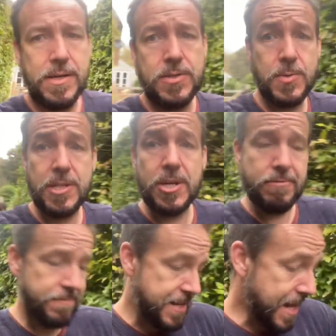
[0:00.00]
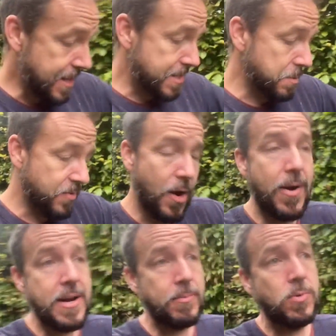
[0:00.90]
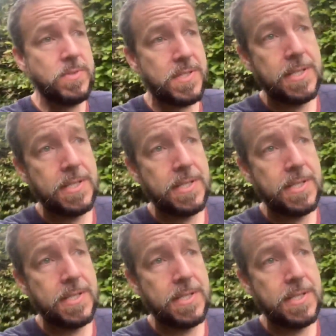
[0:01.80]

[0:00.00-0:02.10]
So we're gonna go feed that to some of our animals.